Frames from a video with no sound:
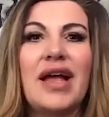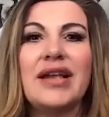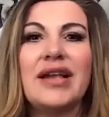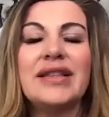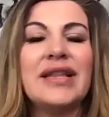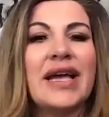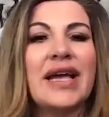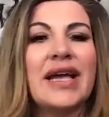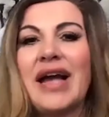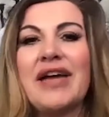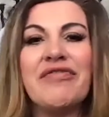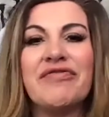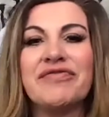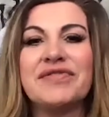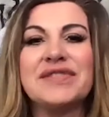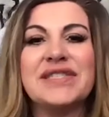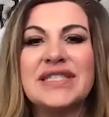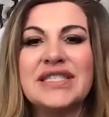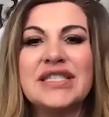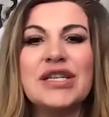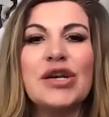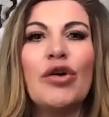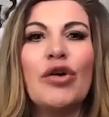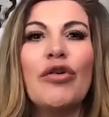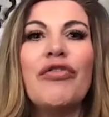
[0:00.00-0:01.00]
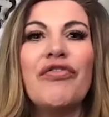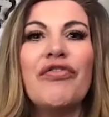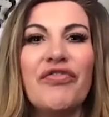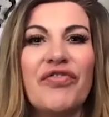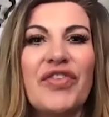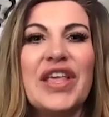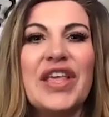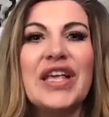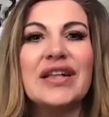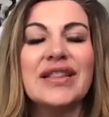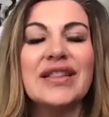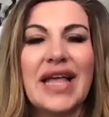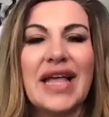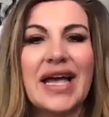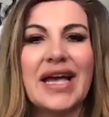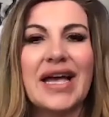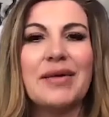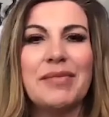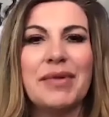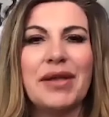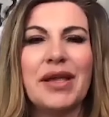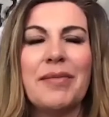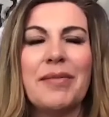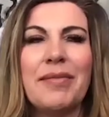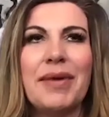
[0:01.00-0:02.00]
like I still feel like
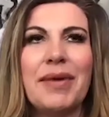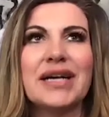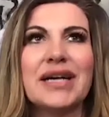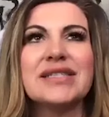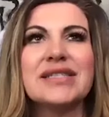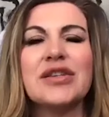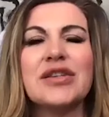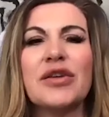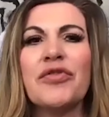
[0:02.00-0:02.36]
a million bucks.